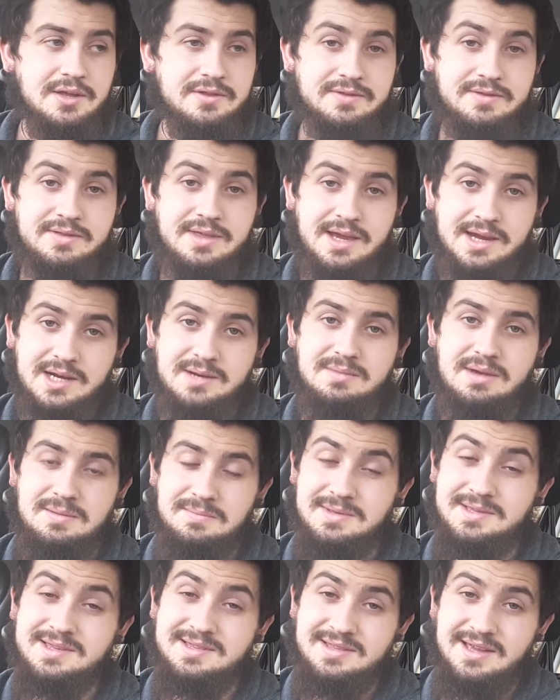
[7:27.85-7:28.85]
they're going to make
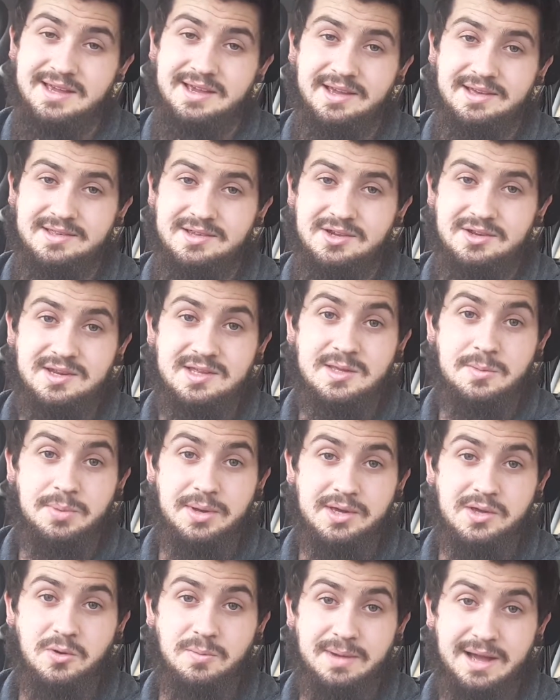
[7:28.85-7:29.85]
mistakes, and you need to
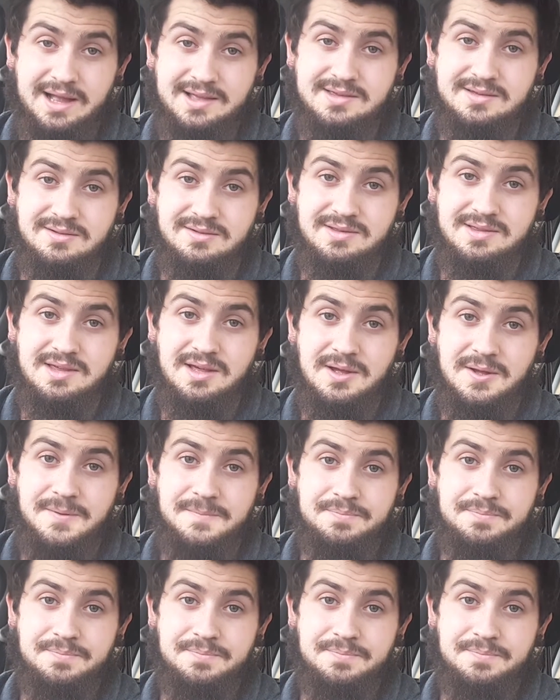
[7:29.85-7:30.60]
pick your battles.